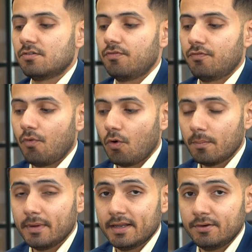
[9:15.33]
a
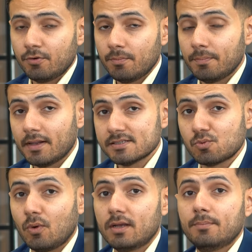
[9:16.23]
4-bedroom
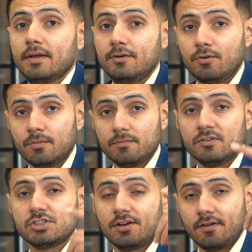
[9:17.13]
plus 1 bedroom,
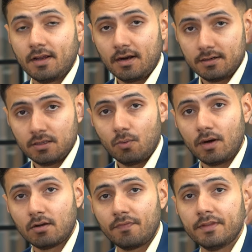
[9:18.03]
which I regard the
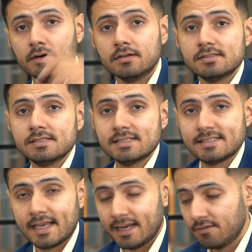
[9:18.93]
one on the
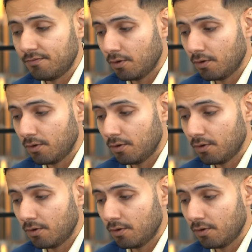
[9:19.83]
2nd